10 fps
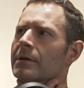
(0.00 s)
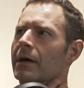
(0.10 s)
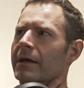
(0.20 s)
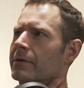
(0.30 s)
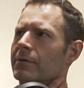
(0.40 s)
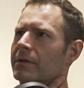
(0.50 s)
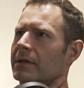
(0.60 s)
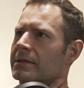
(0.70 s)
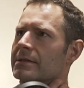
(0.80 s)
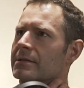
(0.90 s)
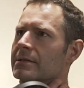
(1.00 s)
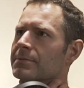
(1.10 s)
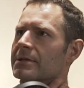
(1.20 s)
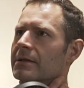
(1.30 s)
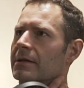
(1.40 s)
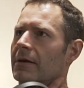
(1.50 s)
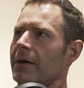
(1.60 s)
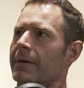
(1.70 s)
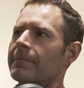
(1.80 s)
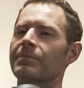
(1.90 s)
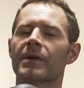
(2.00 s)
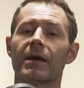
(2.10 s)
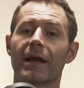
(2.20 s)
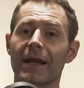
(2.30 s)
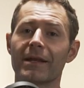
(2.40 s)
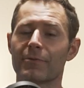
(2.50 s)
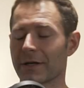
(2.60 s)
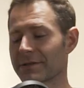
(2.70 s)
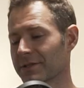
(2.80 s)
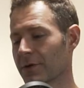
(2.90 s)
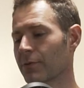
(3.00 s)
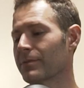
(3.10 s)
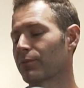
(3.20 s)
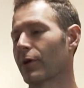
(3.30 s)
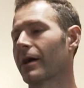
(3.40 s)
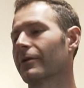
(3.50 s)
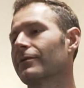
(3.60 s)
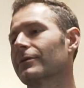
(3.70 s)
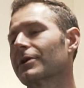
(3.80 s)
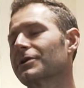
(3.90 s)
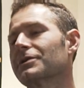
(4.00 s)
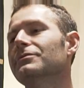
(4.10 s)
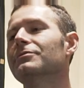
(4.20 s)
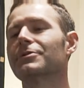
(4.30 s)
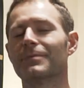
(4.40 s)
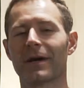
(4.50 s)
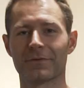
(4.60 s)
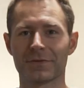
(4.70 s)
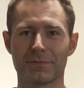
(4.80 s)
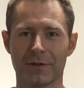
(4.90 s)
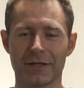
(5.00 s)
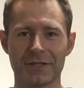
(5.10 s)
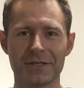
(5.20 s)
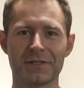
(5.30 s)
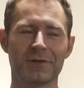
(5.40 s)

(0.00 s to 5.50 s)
I don't think it's a subsidiary. Anyways, so we brought over a huge amount of his plushies.